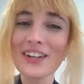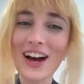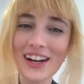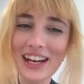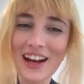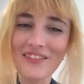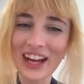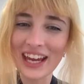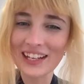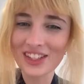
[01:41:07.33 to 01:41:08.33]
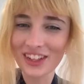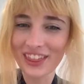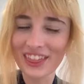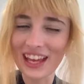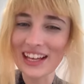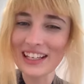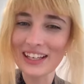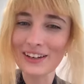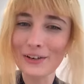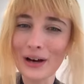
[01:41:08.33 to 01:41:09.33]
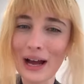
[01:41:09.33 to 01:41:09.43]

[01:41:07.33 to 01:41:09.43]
Nadia, my angel, thank you.